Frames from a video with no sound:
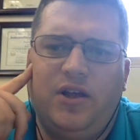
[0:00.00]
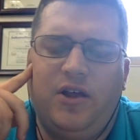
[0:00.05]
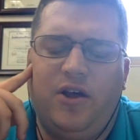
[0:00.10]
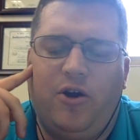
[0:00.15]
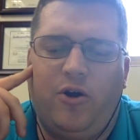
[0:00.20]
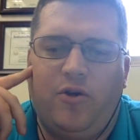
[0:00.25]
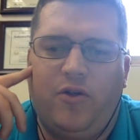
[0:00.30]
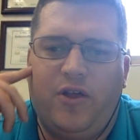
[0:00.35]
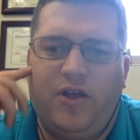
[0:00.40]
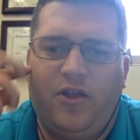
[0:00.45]

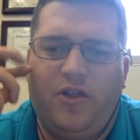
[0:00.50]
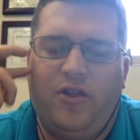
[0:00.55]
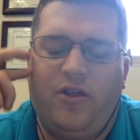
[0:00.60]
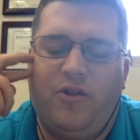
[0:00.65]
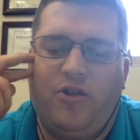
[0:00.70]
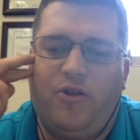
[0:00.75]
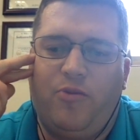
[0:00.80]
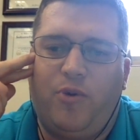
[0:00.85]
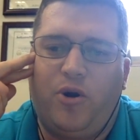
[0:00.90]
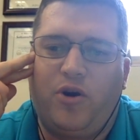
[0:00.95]
or the,
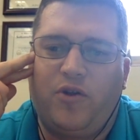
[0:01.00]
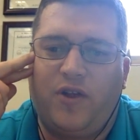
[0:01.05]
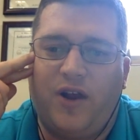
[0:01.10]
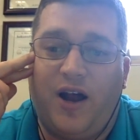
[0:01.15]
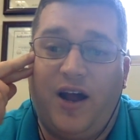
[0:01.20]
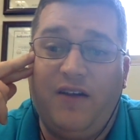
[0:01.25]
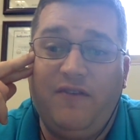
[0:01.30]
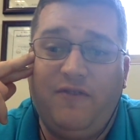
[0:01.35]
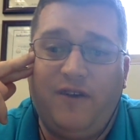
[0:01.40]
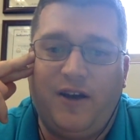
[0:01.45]
the, the, part that
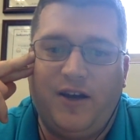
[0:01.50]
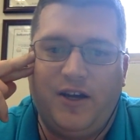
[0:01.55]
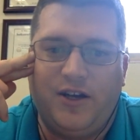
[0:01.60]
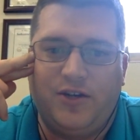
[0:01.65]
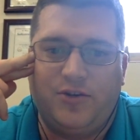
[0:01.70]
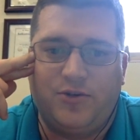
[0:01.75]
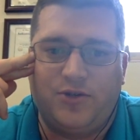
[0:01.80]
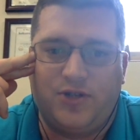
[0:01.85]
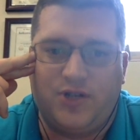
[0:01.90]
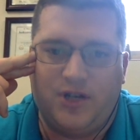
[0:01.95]
I find
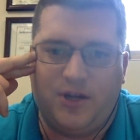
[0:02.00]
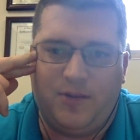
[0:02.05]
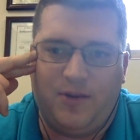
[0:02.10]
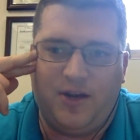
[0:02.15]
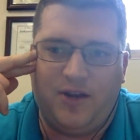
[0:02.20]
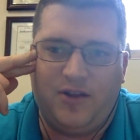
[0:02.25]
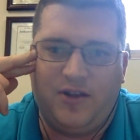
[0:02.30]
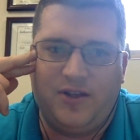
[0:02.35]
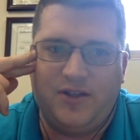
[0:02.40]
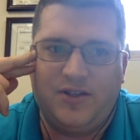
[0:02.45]
interesting
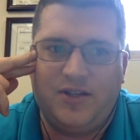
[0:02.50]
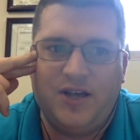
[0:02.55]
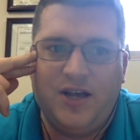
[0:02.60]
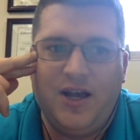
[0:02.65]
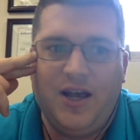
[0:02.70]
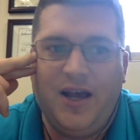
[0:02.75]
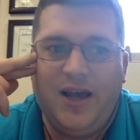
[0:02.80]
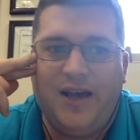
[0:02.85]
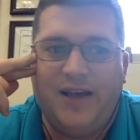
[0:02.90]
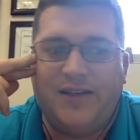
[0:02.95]
about this
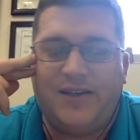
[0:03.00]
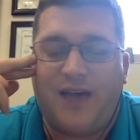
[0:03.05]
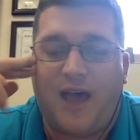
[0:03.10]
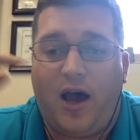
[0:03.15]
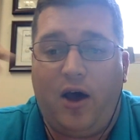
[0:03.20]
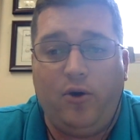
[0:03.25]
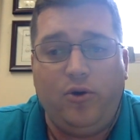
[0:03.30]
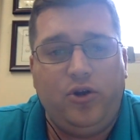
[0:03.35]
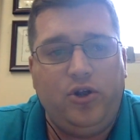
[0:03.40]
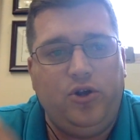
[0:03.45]
is
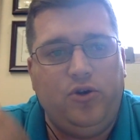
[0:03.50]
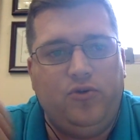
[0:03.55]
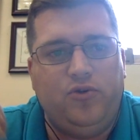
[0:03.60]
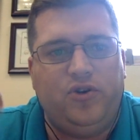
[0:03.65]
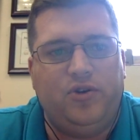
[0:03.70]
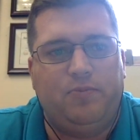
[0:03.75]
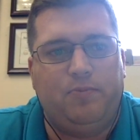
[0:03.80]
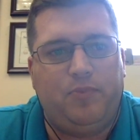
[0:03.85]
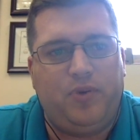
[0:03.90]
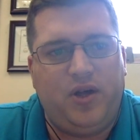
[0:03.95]
how do you
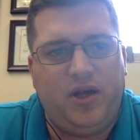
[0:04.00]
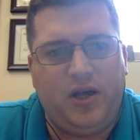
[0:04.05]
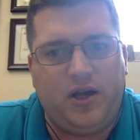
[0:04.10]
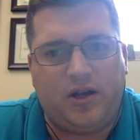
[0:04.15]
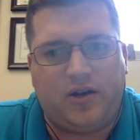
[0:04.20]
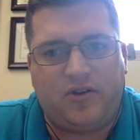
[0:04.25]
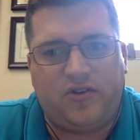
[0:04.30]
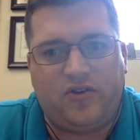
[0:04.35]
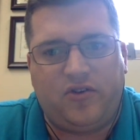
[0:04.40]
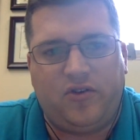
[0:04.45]

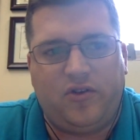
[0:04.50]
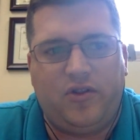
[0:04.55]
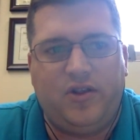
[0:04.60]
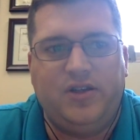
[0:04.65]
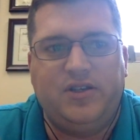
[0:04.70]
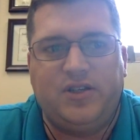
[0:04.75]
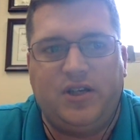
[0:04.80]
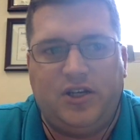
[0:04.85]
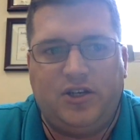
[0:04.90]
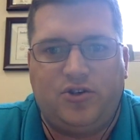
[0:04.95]
depict
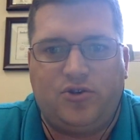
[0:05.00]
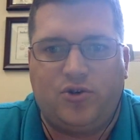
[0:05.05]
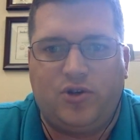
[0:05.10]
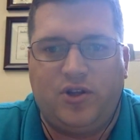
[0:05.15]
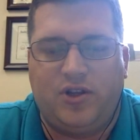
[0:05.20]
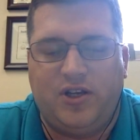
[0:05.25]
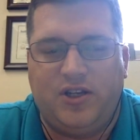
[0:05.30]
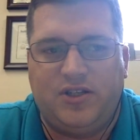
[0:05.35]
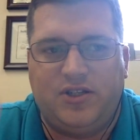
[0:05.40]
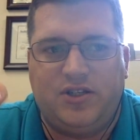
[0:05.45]
these int-
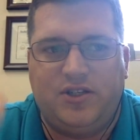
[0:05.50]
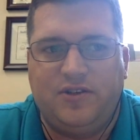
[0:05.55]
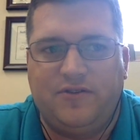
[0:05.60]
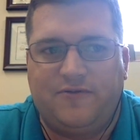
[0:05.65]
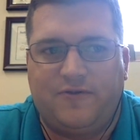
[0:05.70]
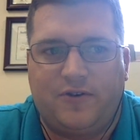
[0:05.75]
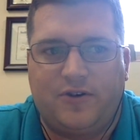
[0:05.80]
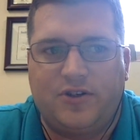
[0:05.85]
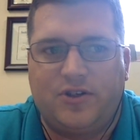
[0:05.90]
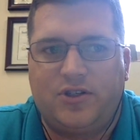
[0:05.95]
these
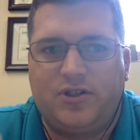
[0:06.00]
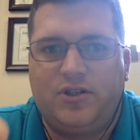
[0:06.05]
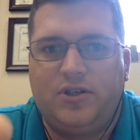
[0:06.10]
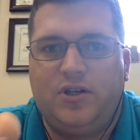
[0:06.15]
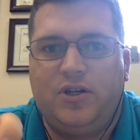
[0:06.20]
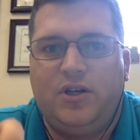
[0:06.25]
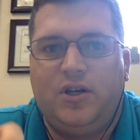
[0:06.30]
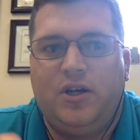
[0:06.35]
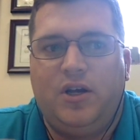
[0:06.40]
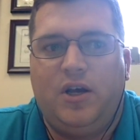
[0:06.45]
different
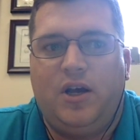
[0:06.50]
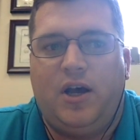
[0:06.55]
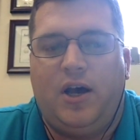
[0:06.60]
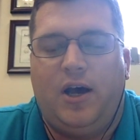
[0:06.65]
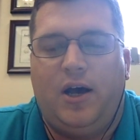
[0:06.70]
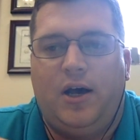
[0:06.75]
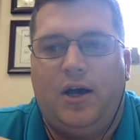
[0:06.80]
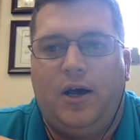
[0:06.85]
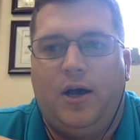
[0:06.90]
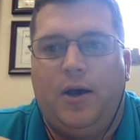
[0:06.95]

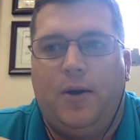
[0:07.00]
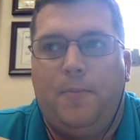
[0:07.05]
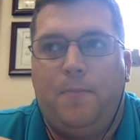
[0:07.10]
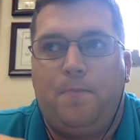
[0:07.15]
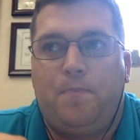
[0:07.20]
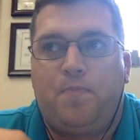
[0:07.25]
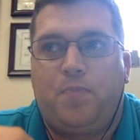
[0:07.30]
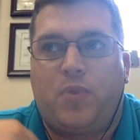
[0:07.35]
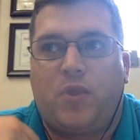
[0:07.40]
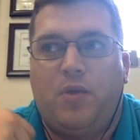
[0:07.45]

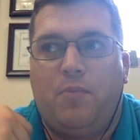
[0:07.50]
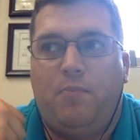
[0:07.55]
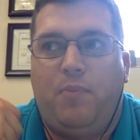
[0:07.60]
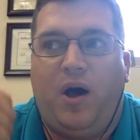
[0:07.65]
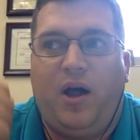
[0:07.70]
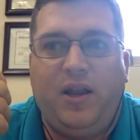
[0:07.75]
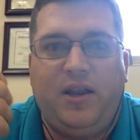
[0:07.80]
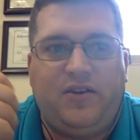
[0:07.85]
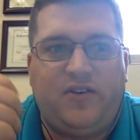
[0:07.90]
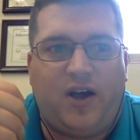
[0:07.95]
um,
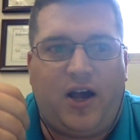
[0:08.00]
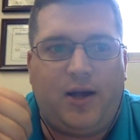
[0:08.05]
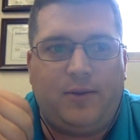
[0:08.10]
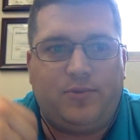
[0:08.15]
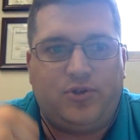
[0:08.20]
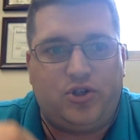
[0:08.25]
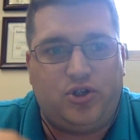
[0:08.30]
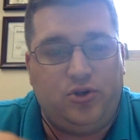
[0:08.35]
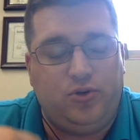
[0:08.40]
body types?